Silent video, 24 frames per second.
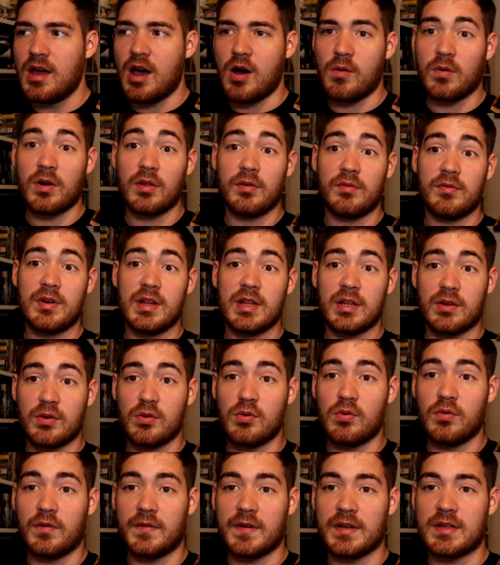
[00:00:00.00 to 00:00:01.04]
And one of the really
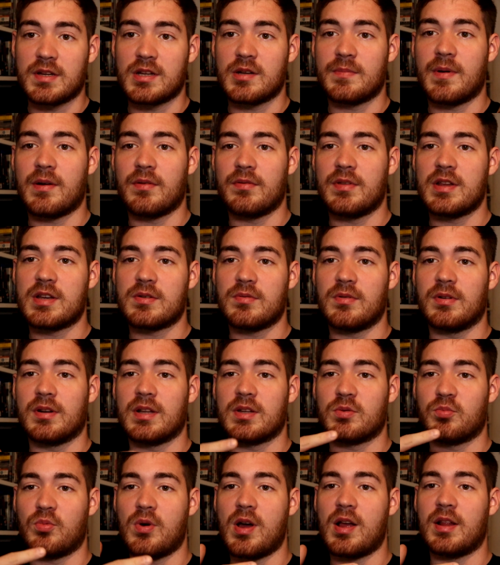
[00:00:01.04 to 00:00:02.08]
cool features about this one
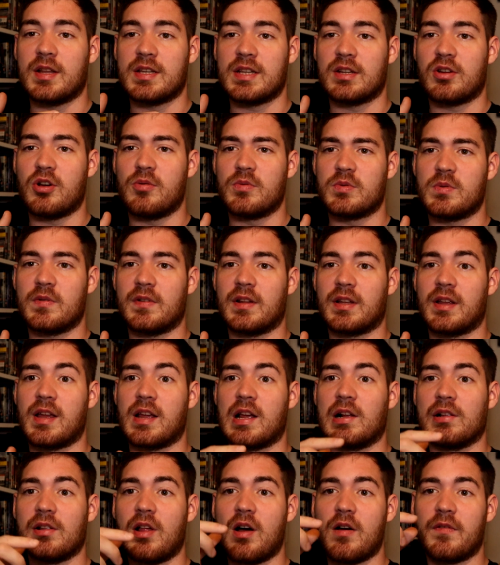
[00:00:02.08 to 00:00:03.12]
as well is it comes with like a
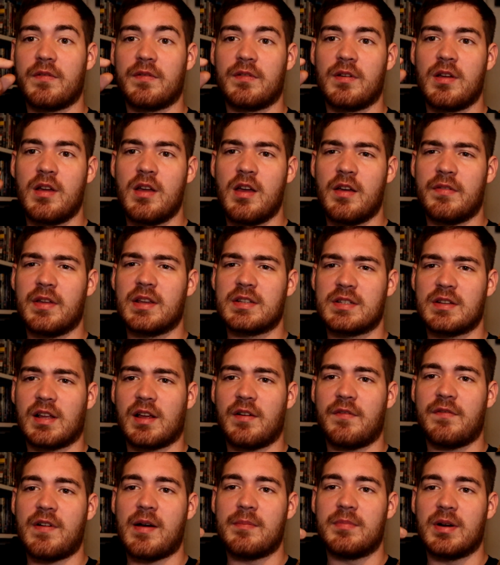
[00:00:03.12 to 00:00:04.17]
cloth, I think it's like
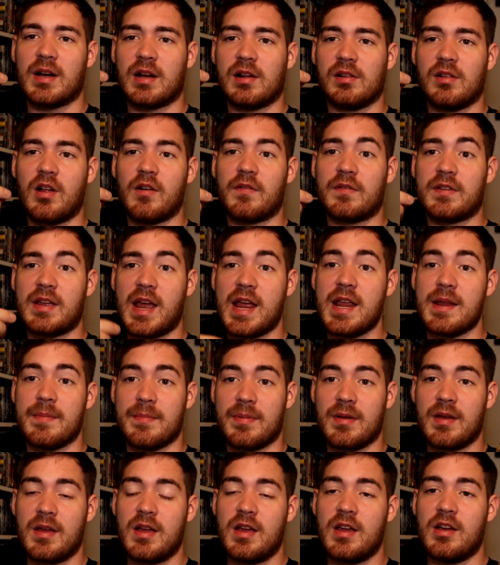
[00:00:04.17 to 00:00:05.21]
a fabric cloth
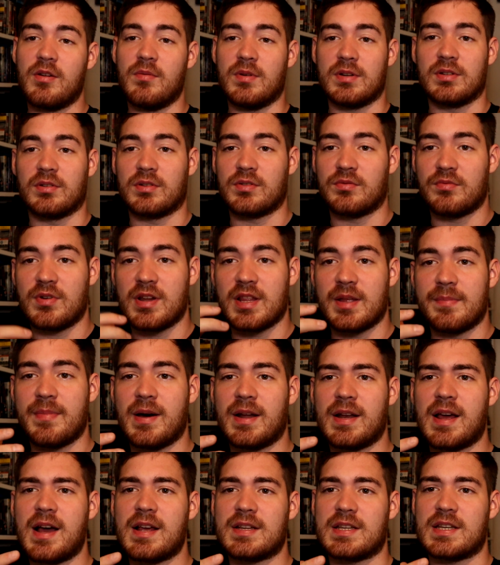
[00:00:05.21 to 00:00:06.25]
cape, which looks really
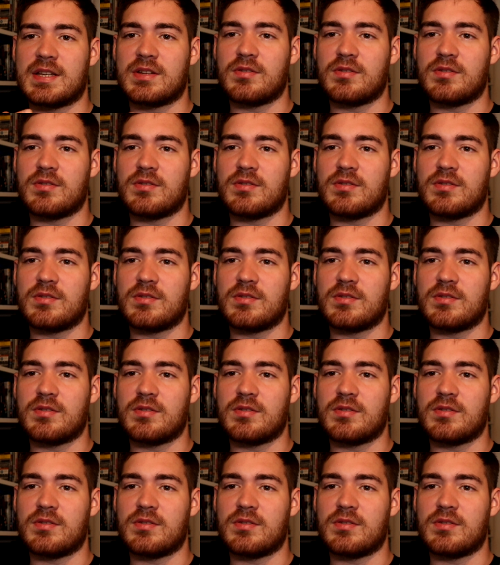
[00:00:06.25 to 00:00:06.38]
badass.